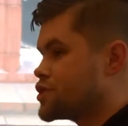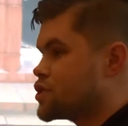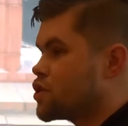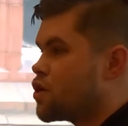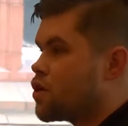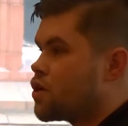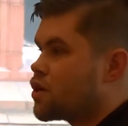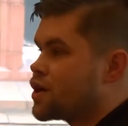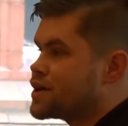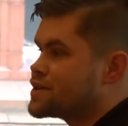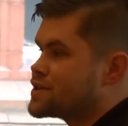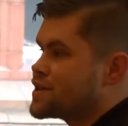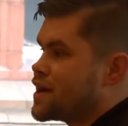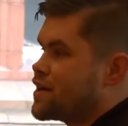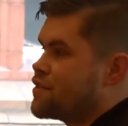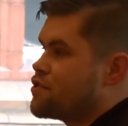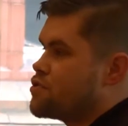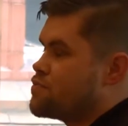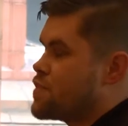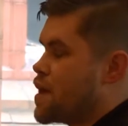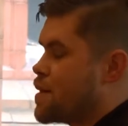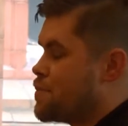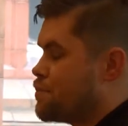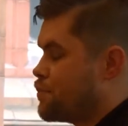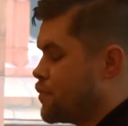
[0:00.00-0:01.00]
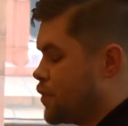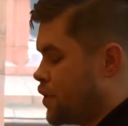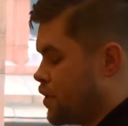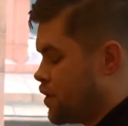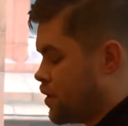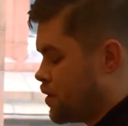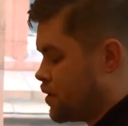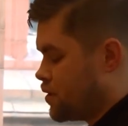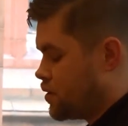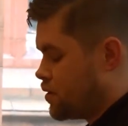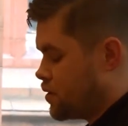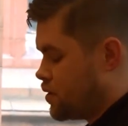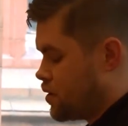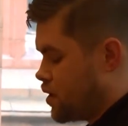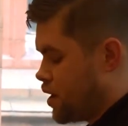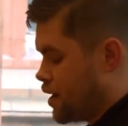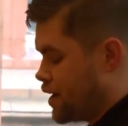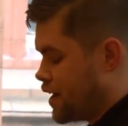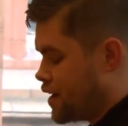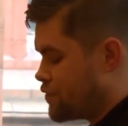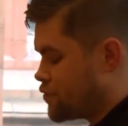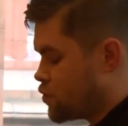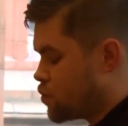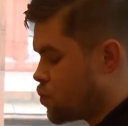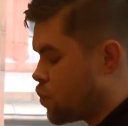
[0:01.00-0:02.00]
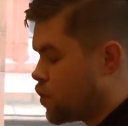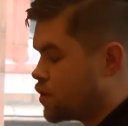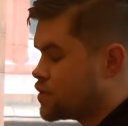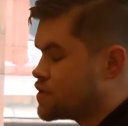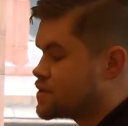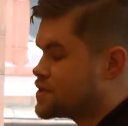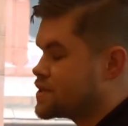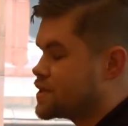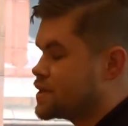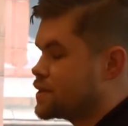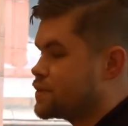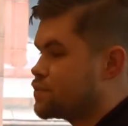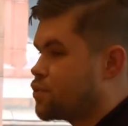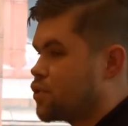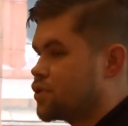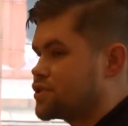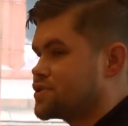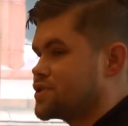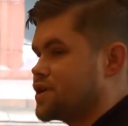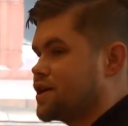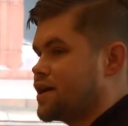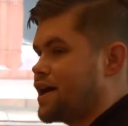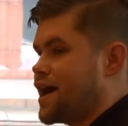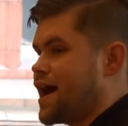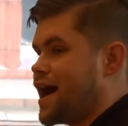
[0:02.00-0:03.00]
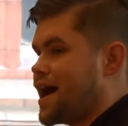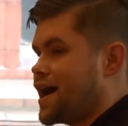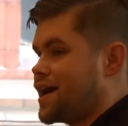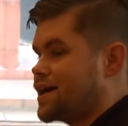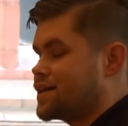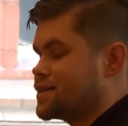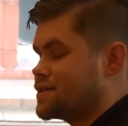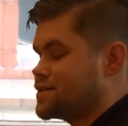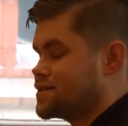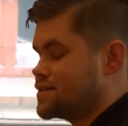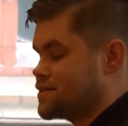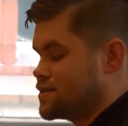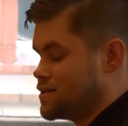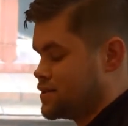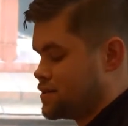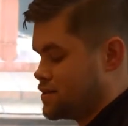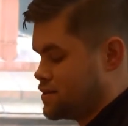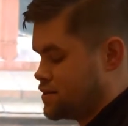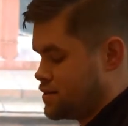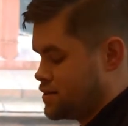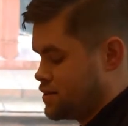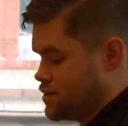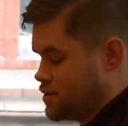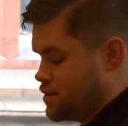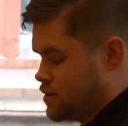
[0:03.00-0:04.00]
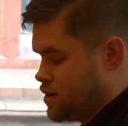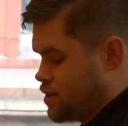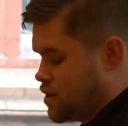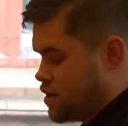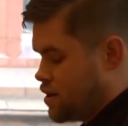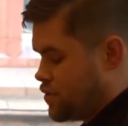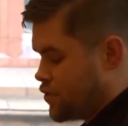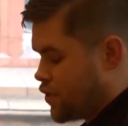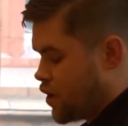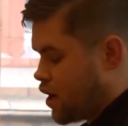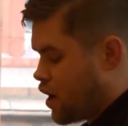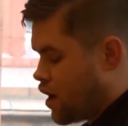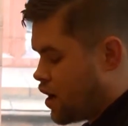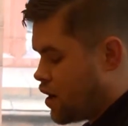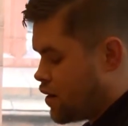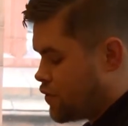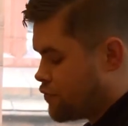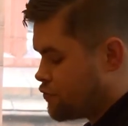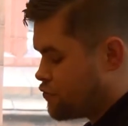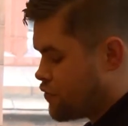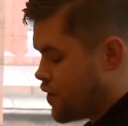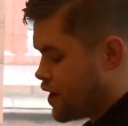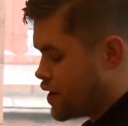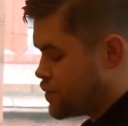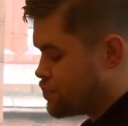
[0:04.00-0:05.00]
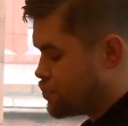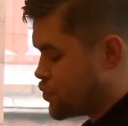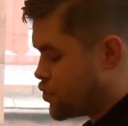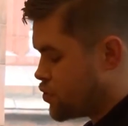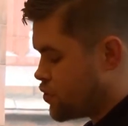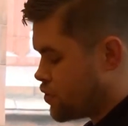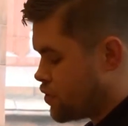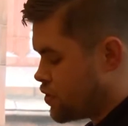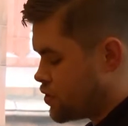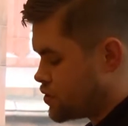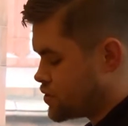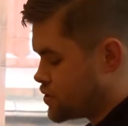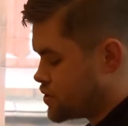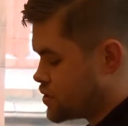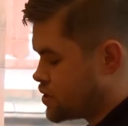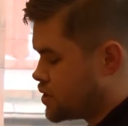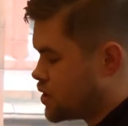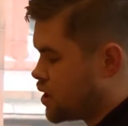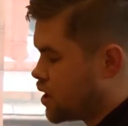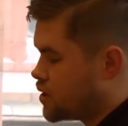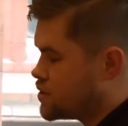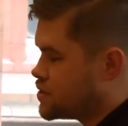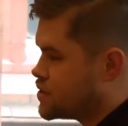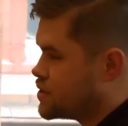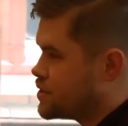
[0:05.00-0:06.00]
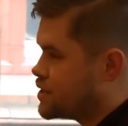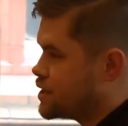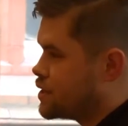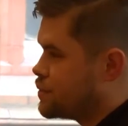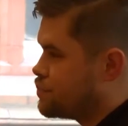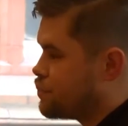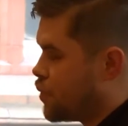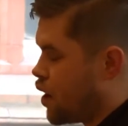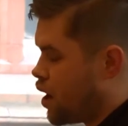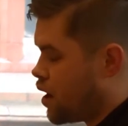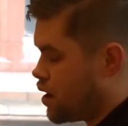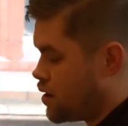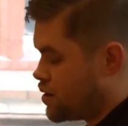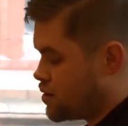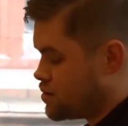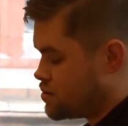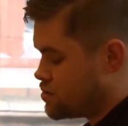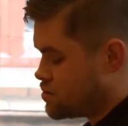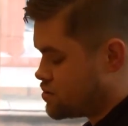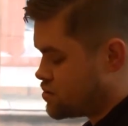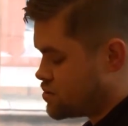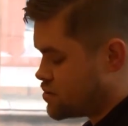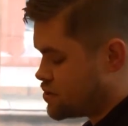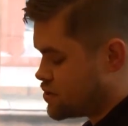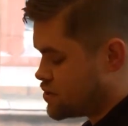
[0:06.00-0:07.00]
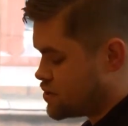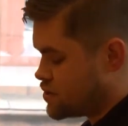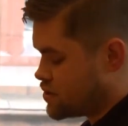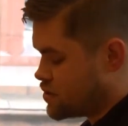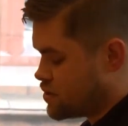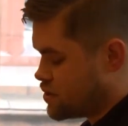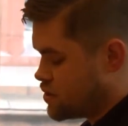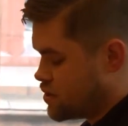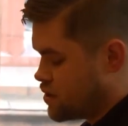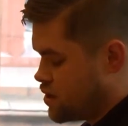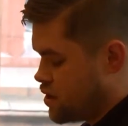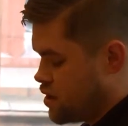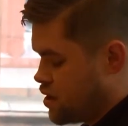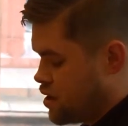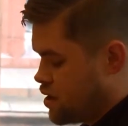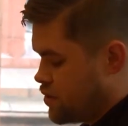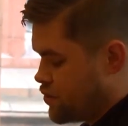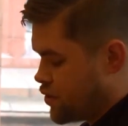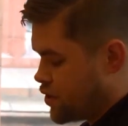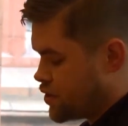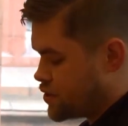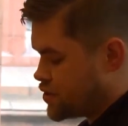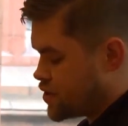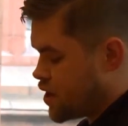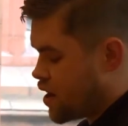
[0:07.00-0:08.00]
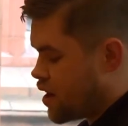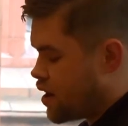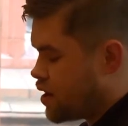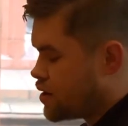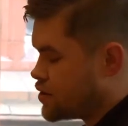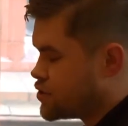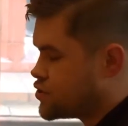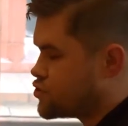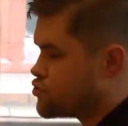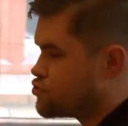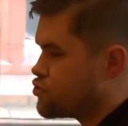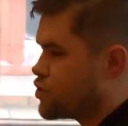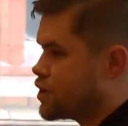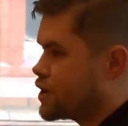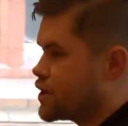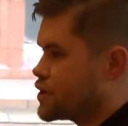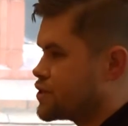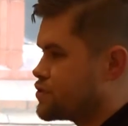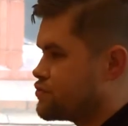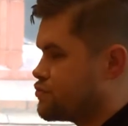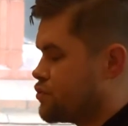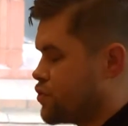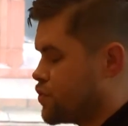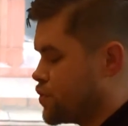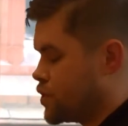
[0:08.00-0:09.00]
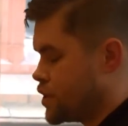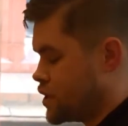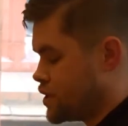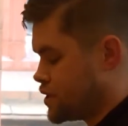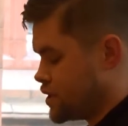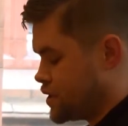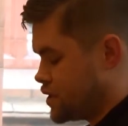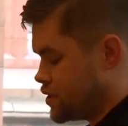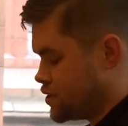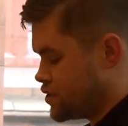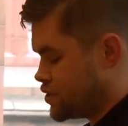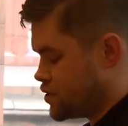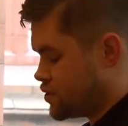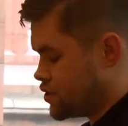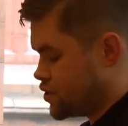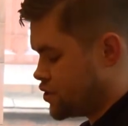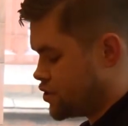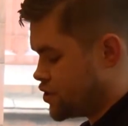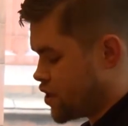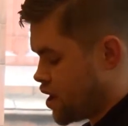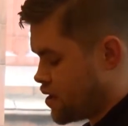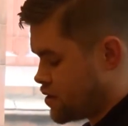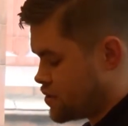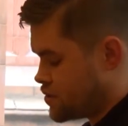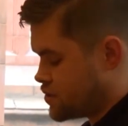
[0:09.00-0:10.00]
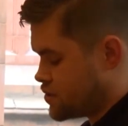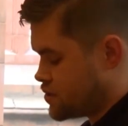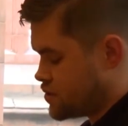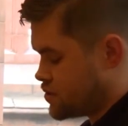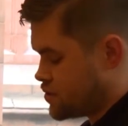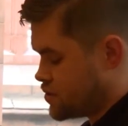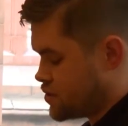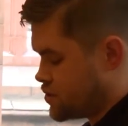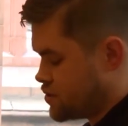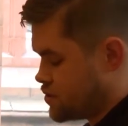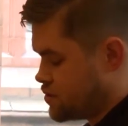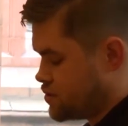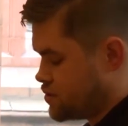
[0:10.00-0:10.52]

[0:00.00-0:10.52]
long as I remember, I never wanted what I had. The half-read books cluttered in piles, the guitar strings ruined to dust.